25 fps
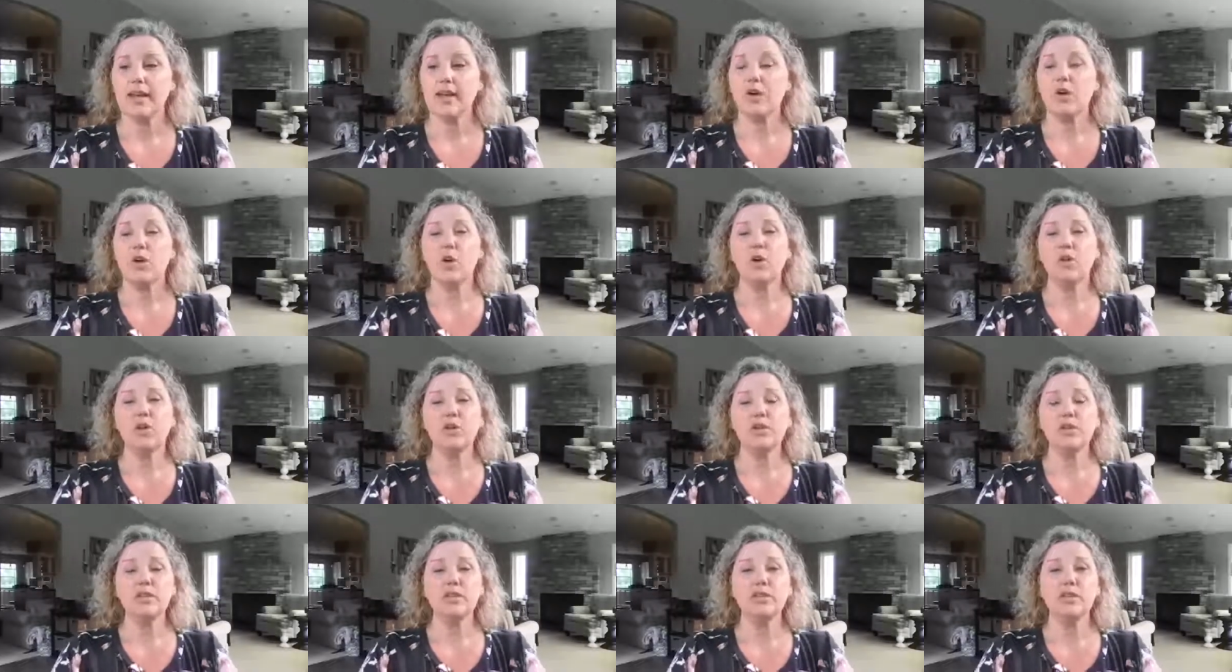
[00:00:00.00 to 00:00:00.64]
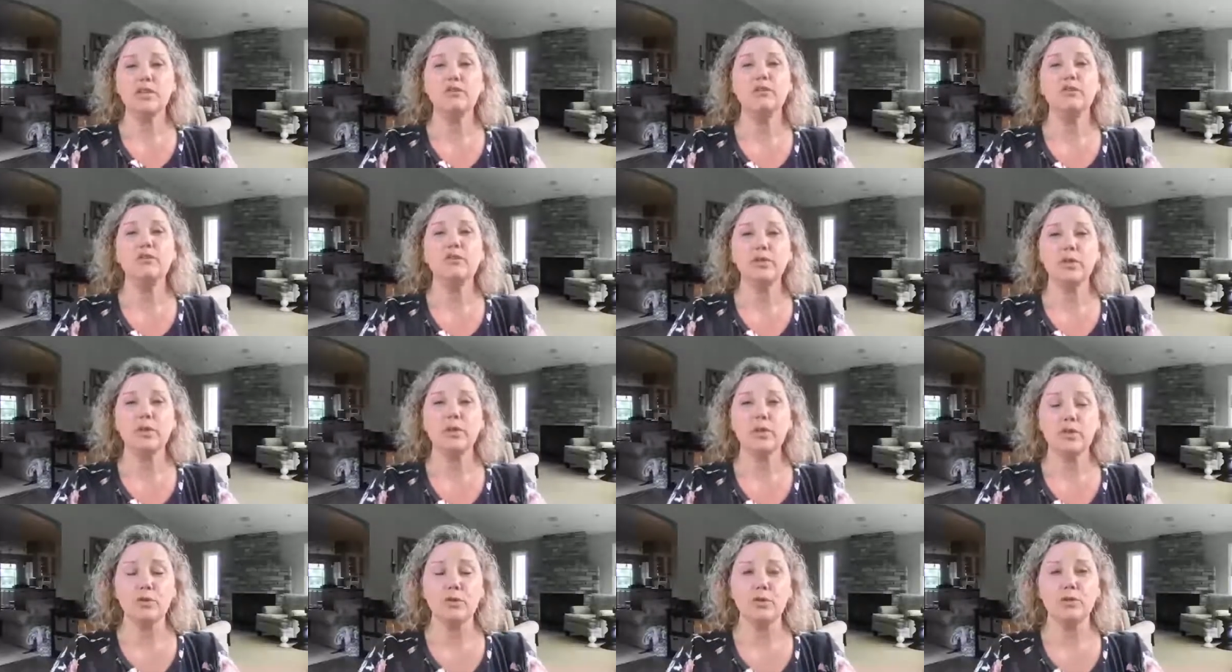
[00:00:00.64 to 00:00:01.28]
colds and
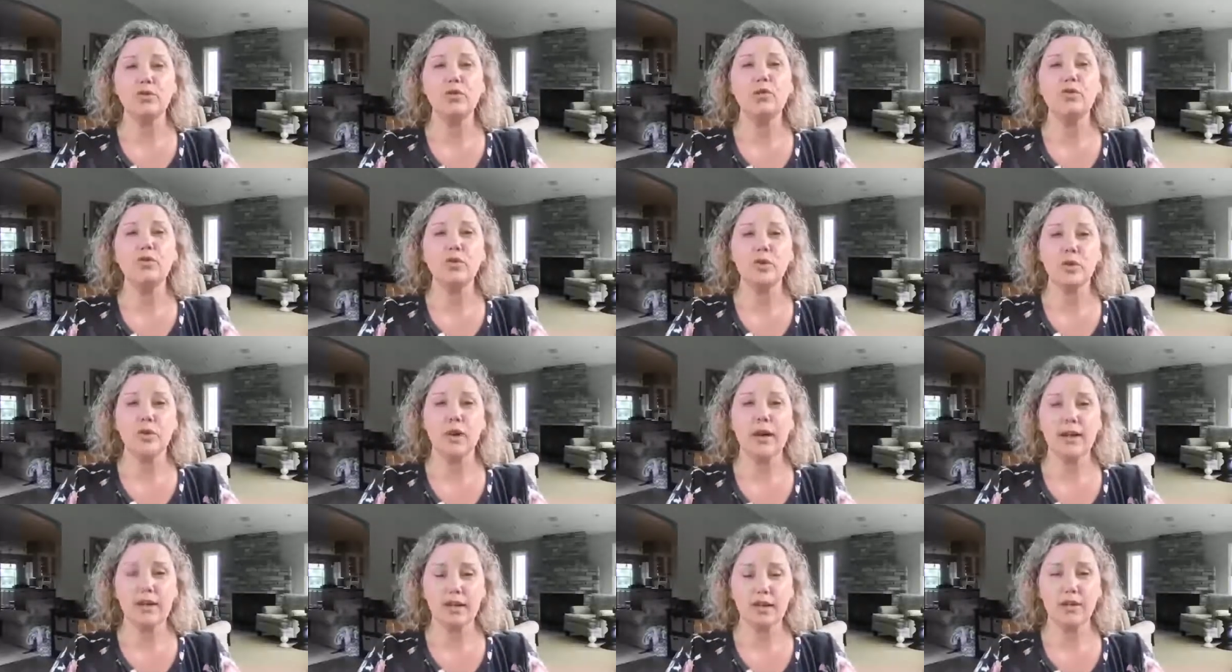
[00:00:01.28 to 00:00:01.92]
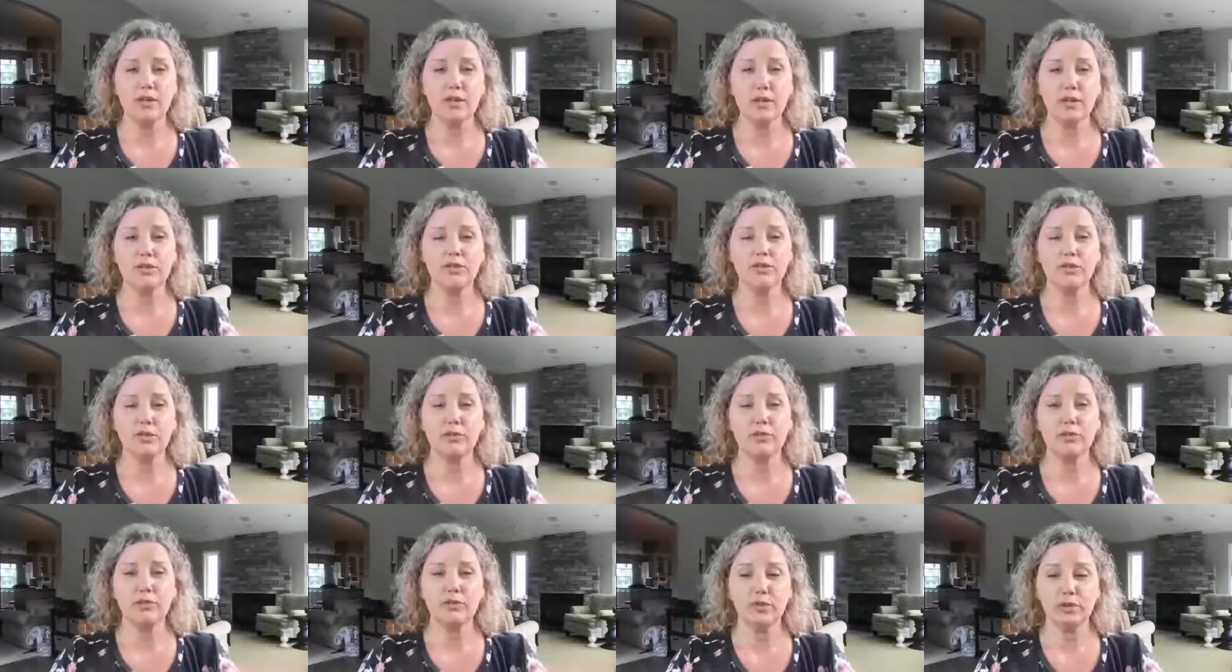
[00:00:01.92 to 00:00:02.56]
flu. If you have chronic colds
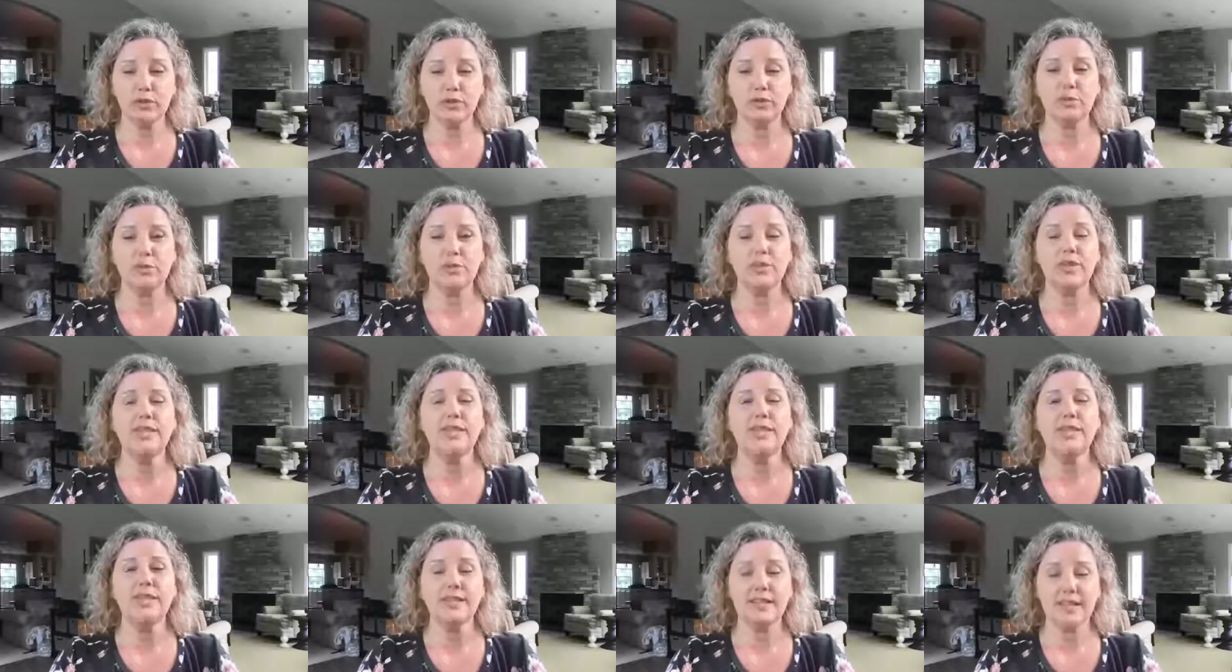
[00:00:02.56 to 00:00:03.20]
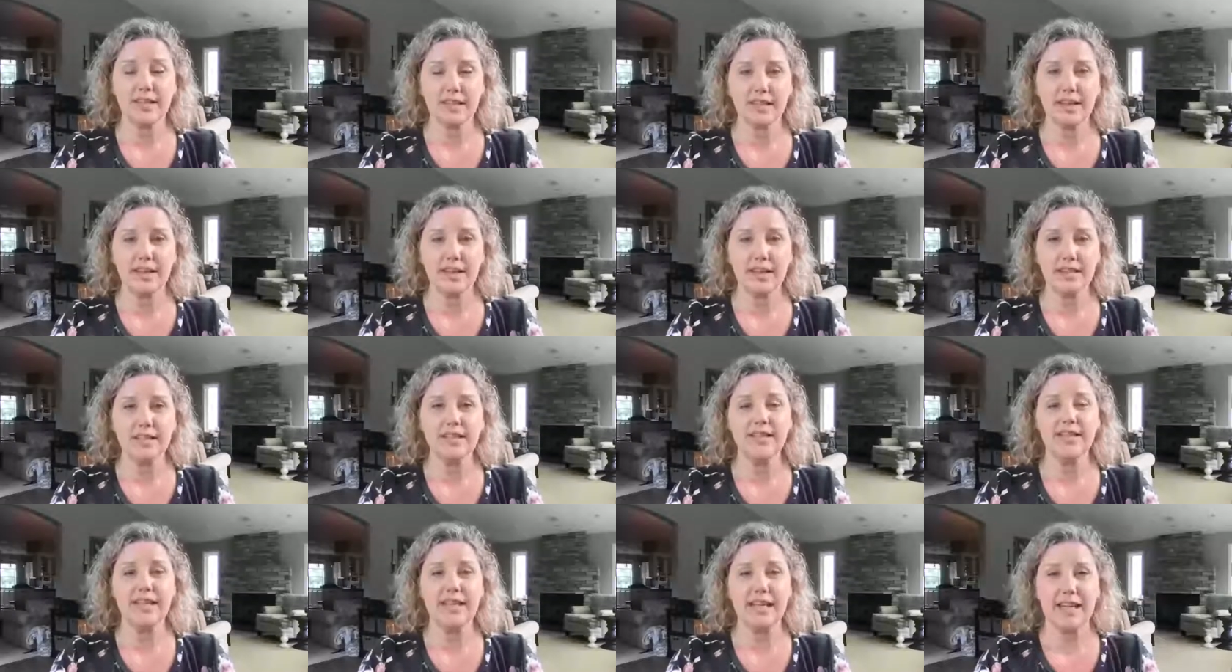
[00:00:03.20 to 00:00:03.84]
and flu, this is a gut
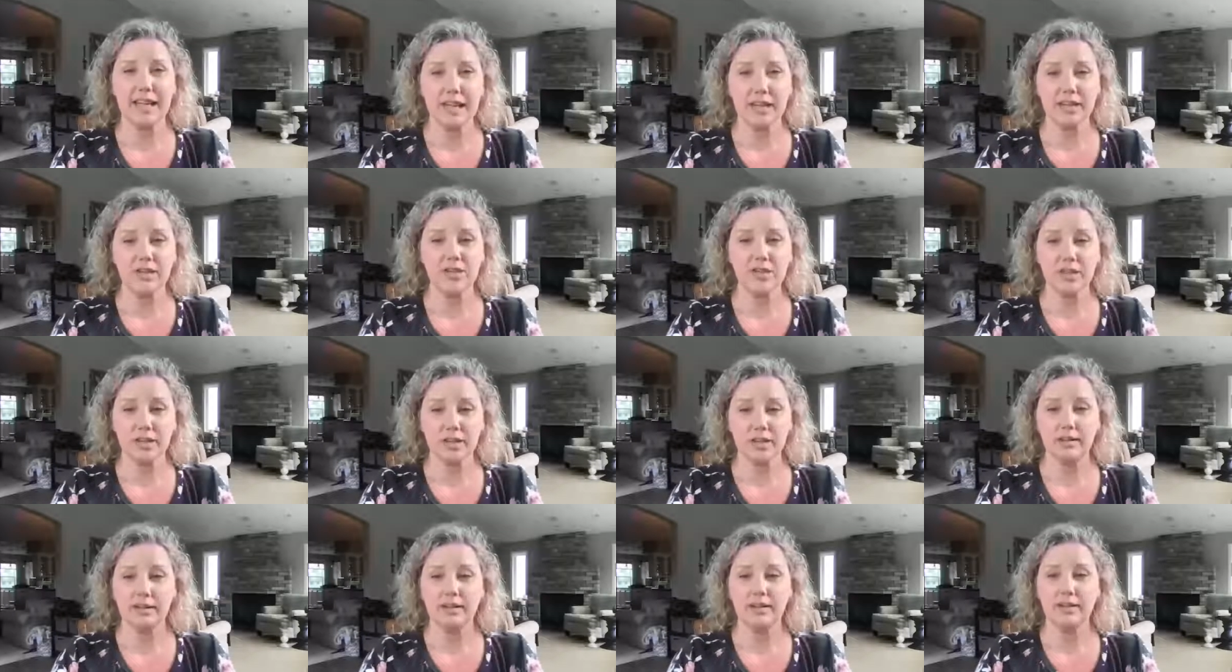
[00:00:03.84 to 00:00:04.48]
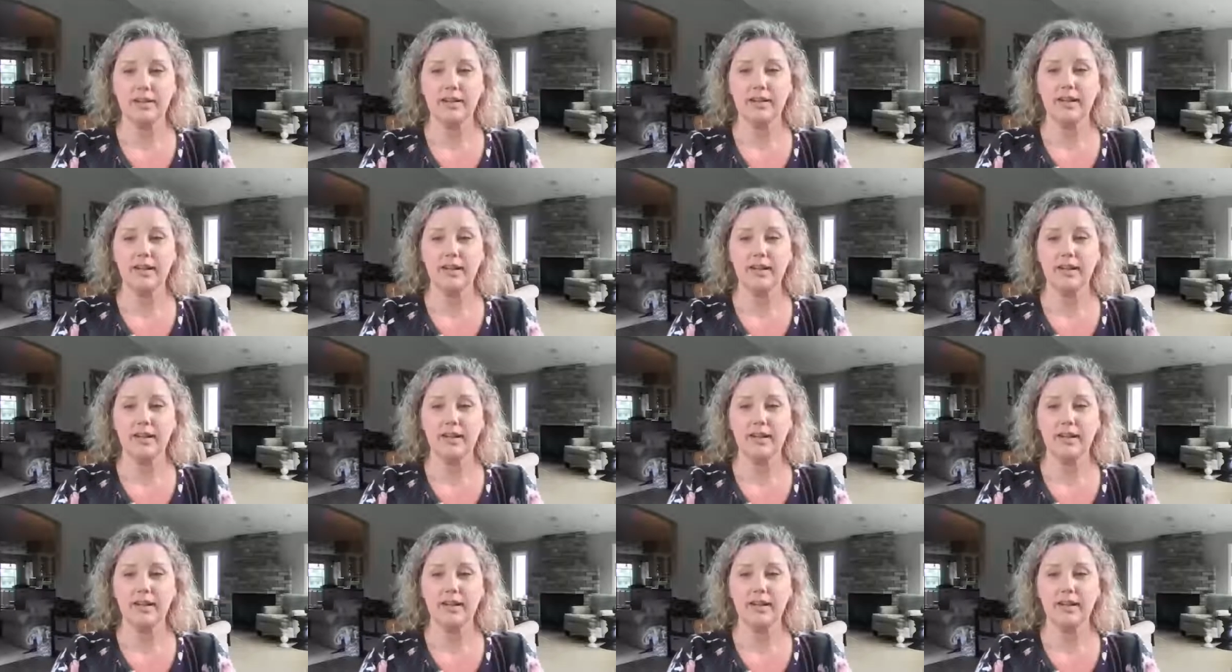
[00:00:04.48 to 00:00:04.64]
connection.